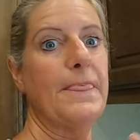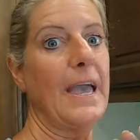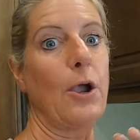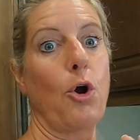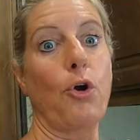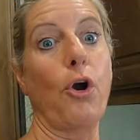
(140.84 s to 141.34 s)

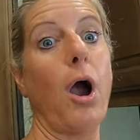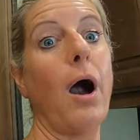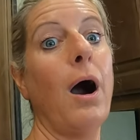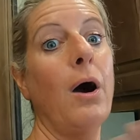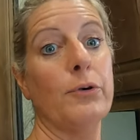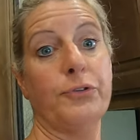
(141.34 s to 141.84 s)
they are
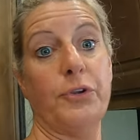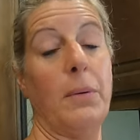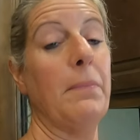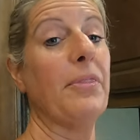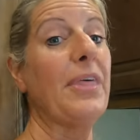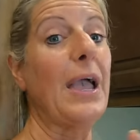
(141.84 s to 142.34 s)

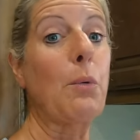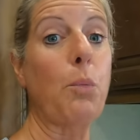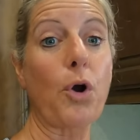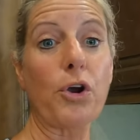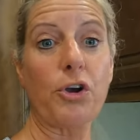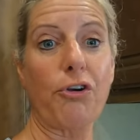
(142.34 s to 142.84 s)
awesome. They
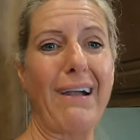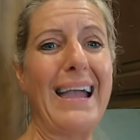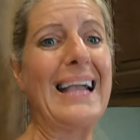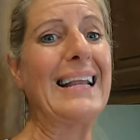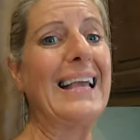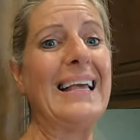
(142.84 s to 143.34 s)
work
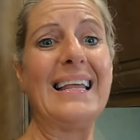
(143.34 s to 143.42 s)
great,